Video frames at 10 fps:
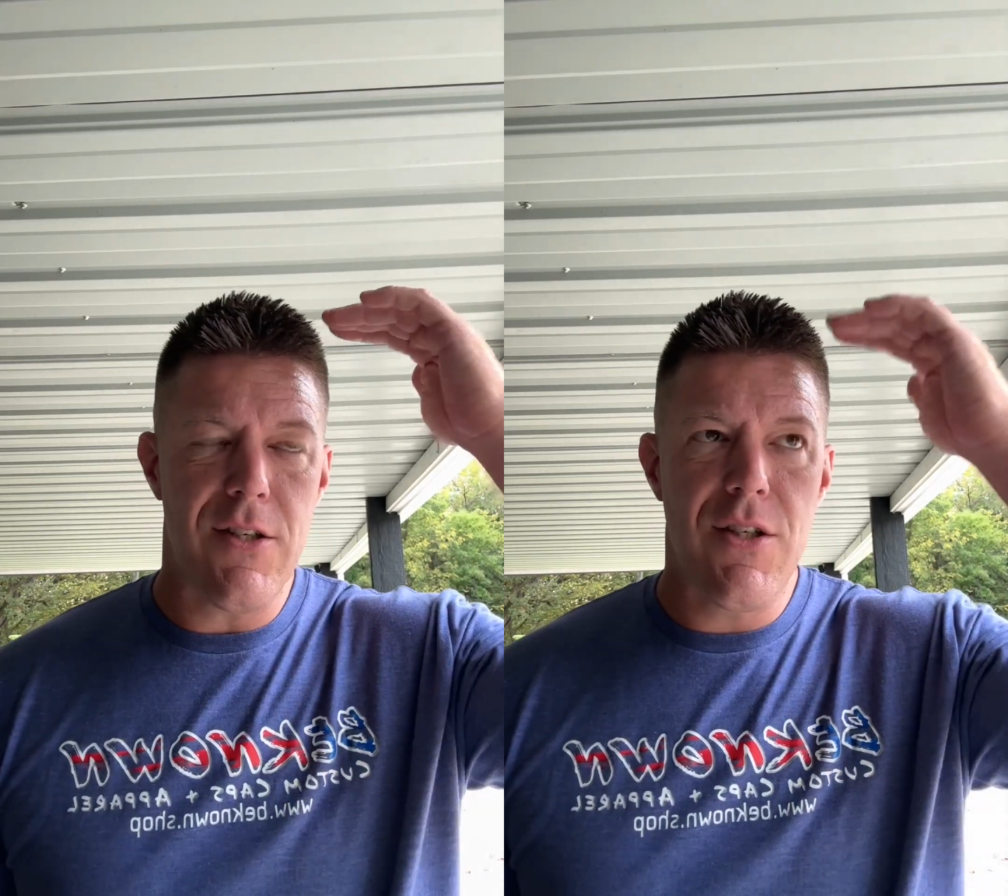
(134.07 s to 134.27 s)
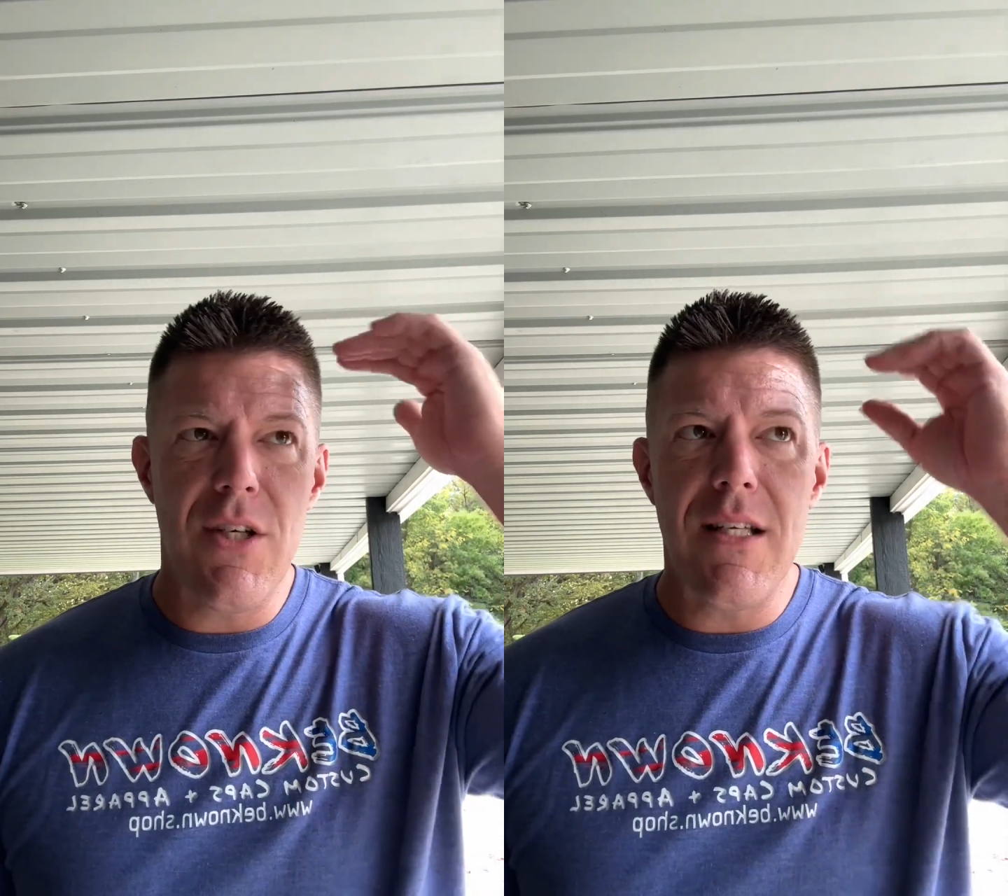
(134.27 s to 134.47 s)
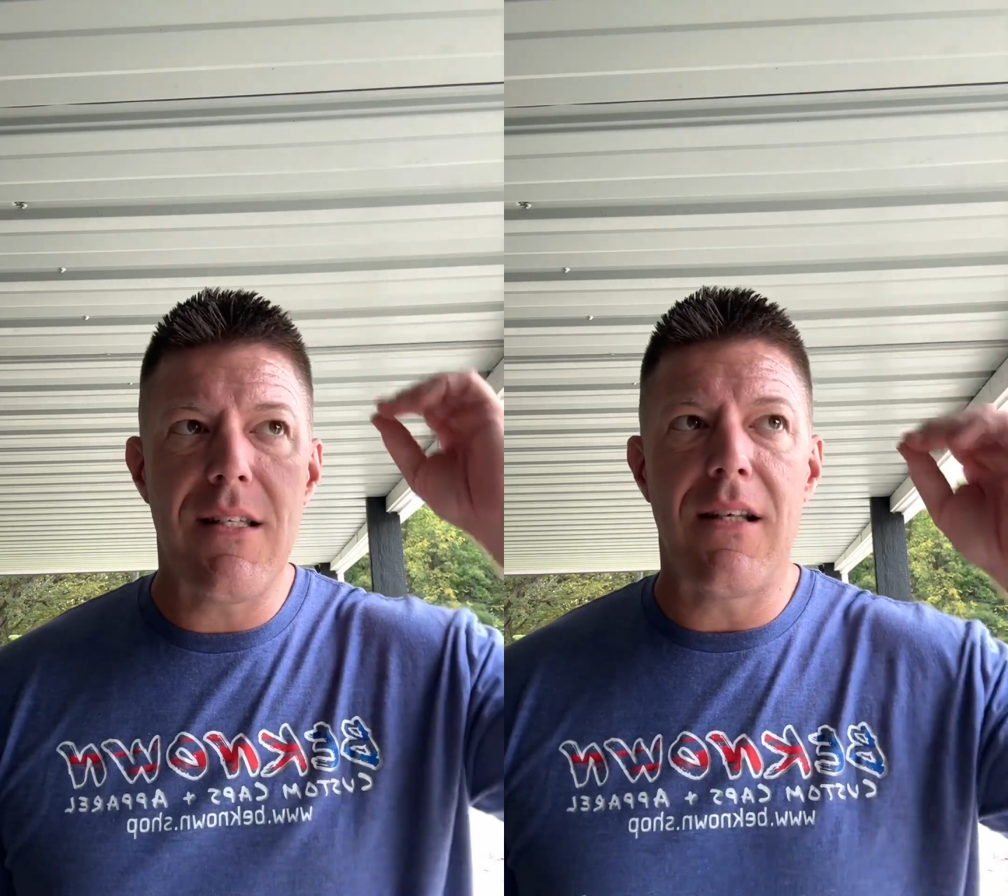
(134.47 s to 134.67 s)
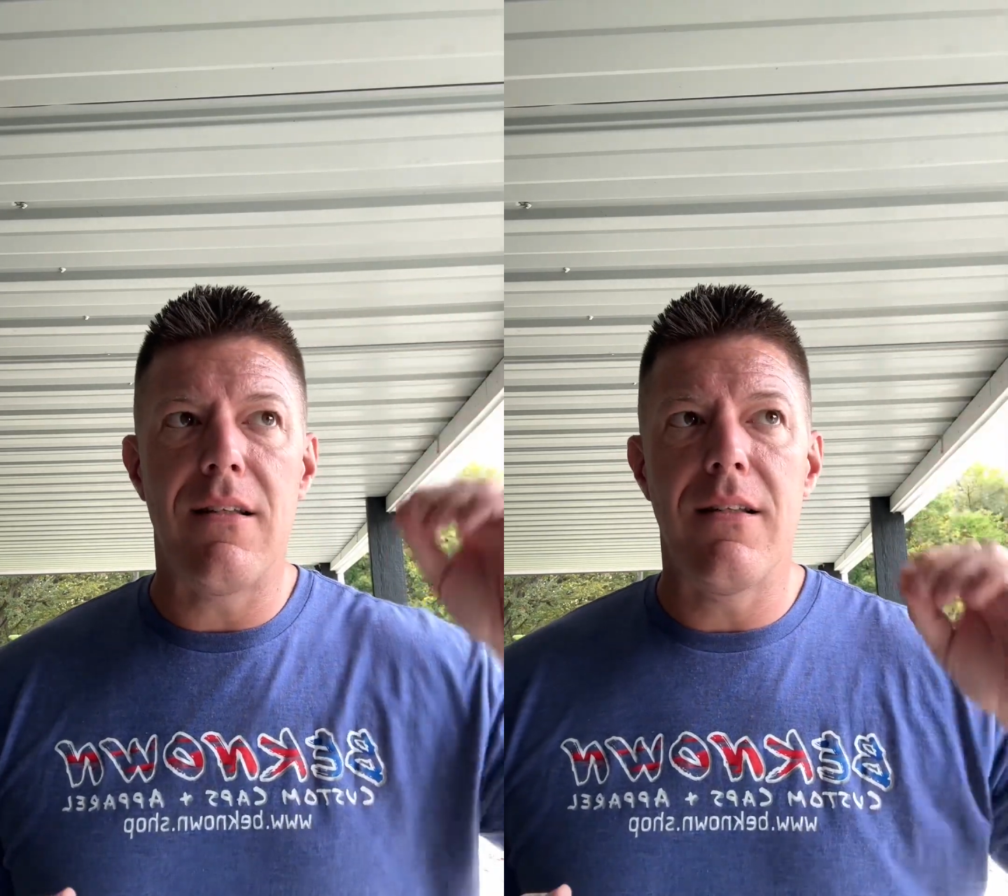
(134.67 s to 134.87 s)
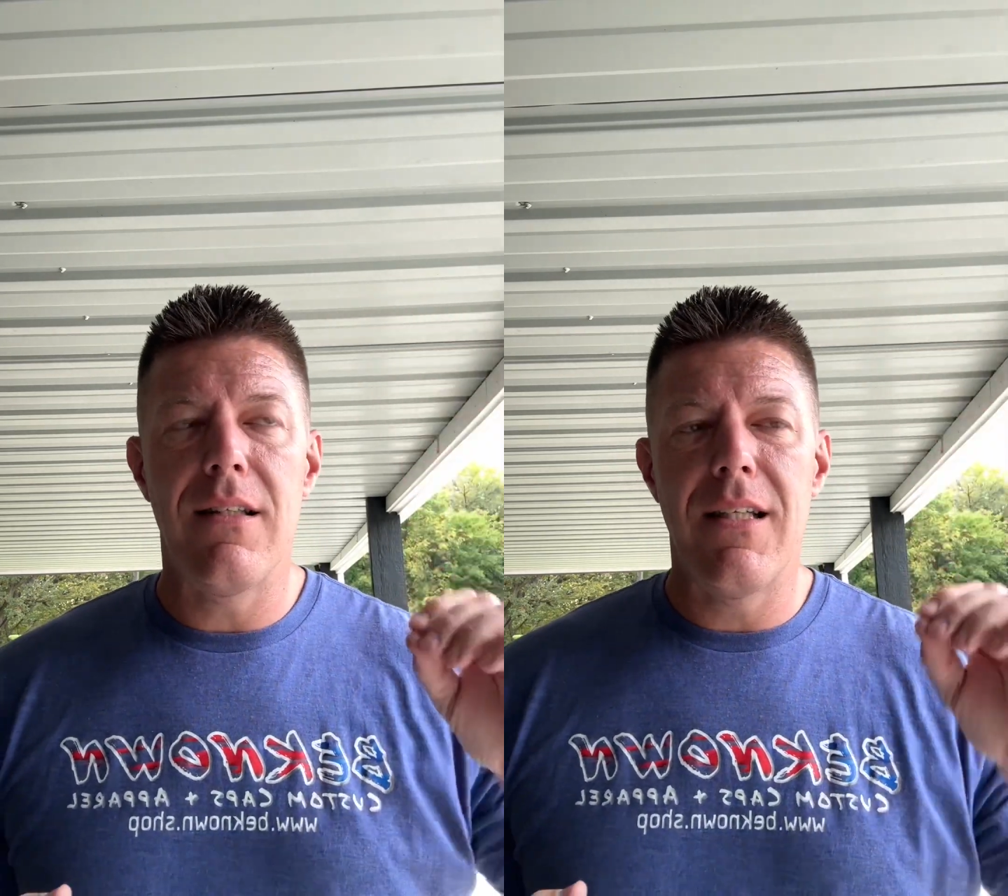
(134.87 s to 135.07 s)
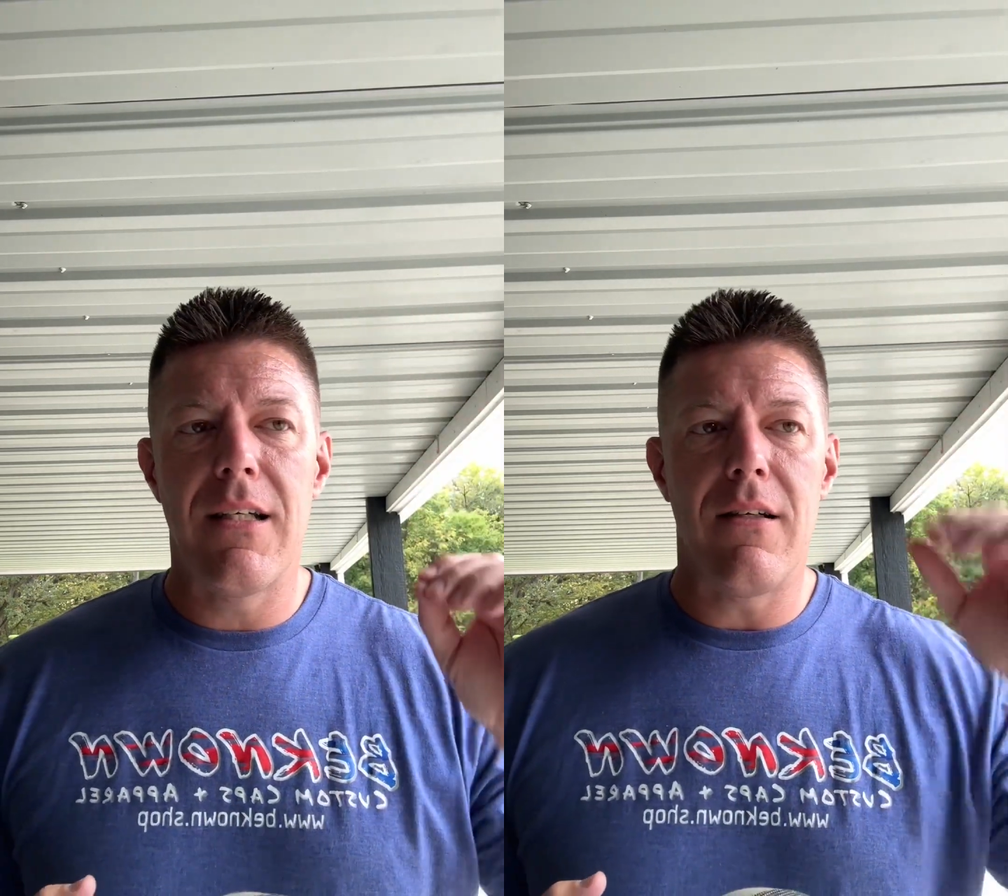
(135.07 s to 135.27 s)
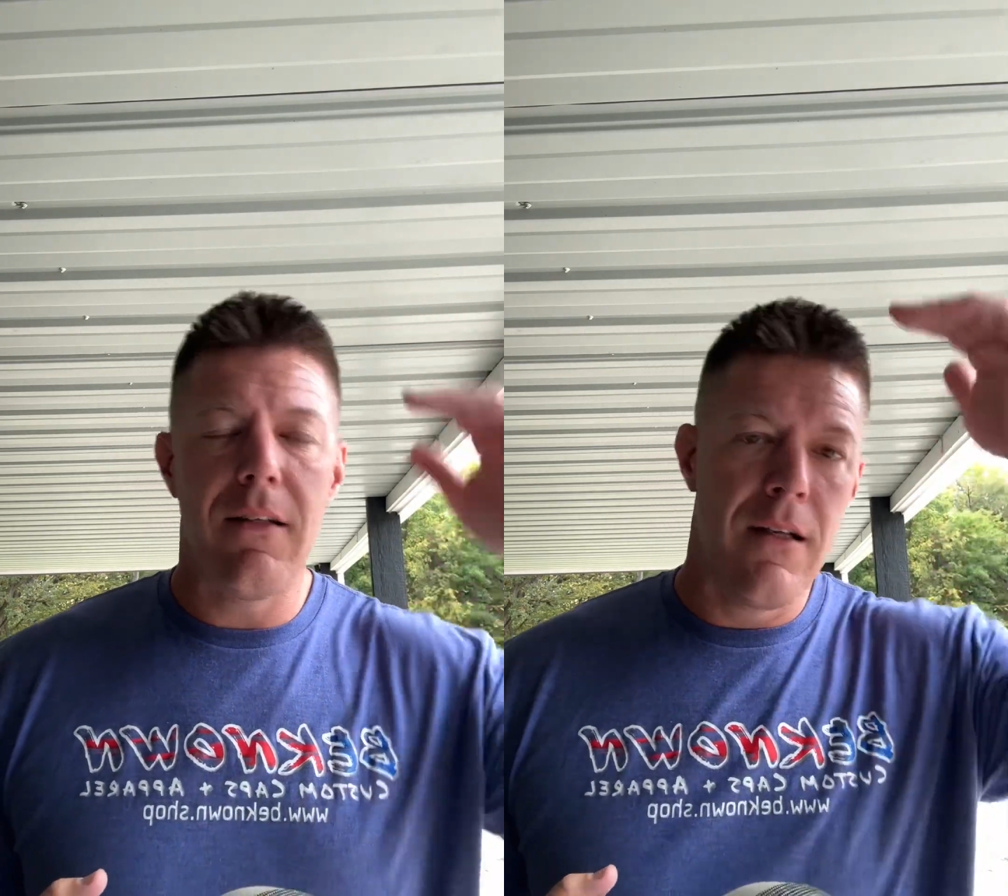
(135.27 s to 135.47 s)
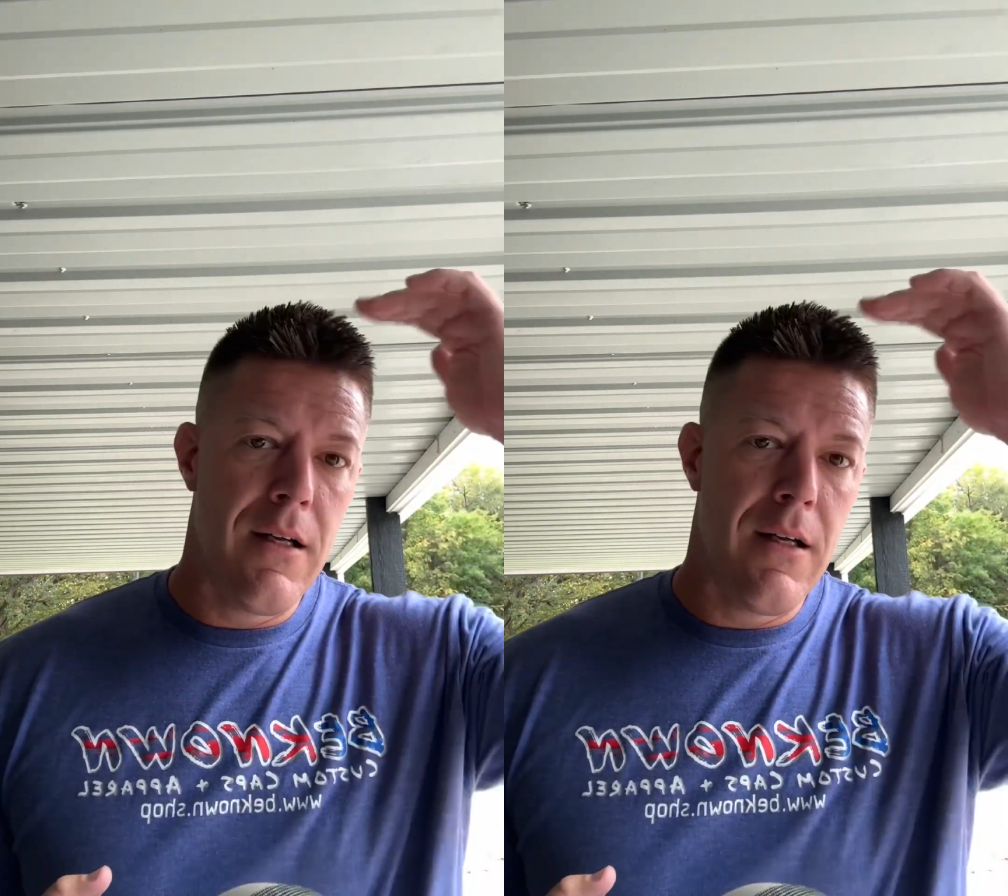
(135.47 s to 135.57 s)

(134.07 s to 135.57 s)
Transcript: just a little